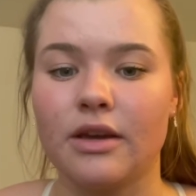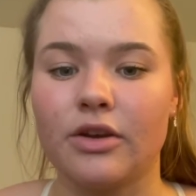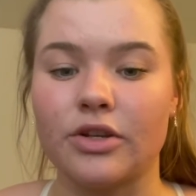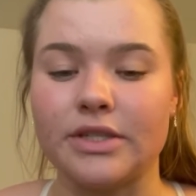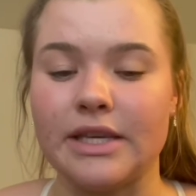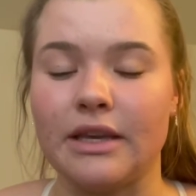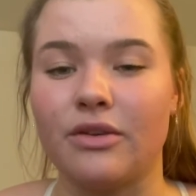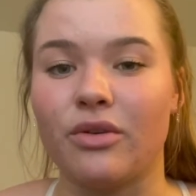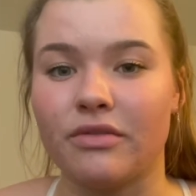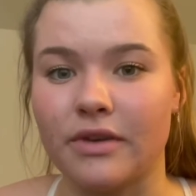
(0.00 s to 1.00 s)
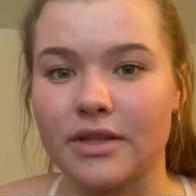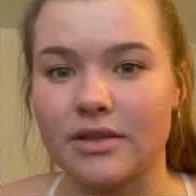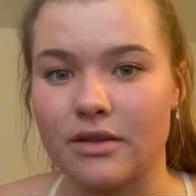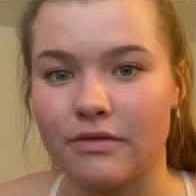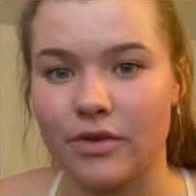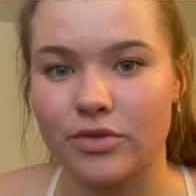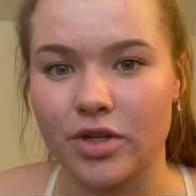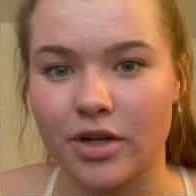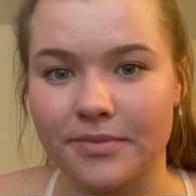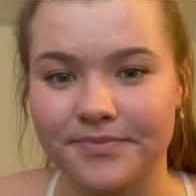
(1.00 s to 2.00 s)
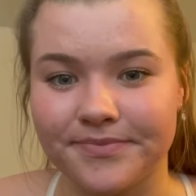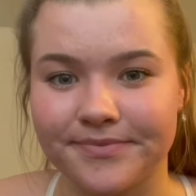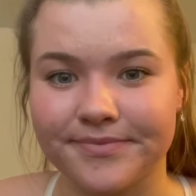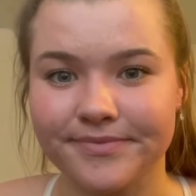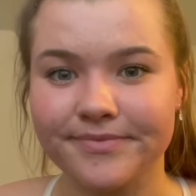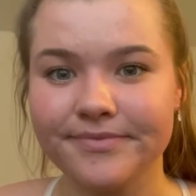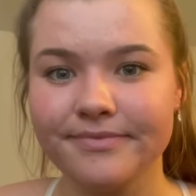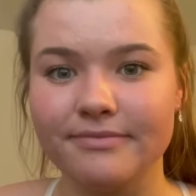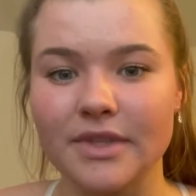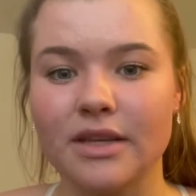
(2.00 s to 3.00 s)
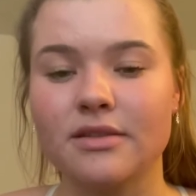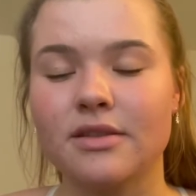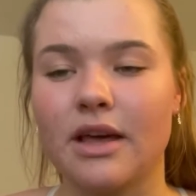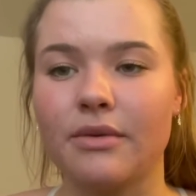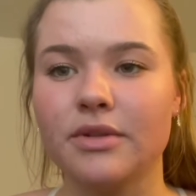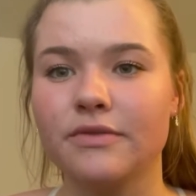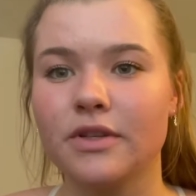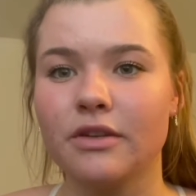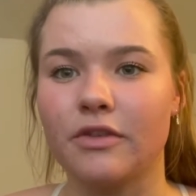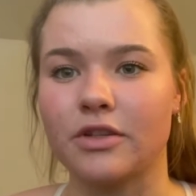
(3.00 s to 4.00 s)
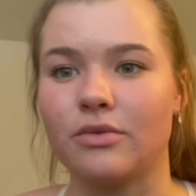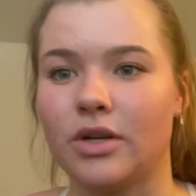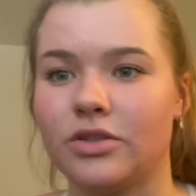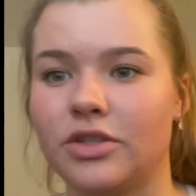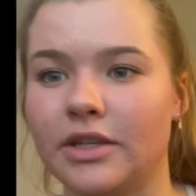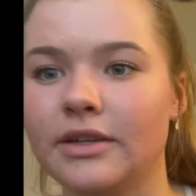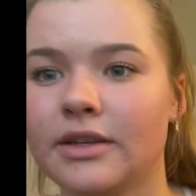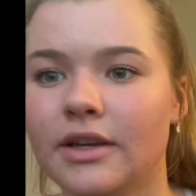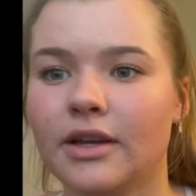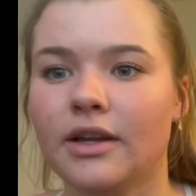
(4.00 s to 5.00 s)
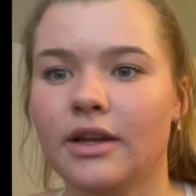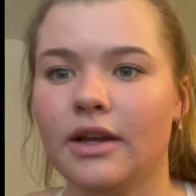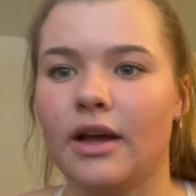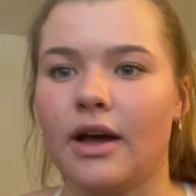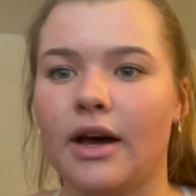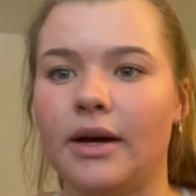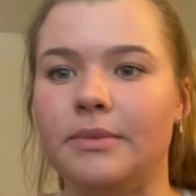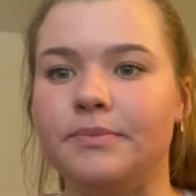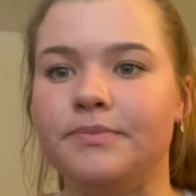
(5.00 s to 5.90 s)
critique or fix in the future. So that was for the first question. Um,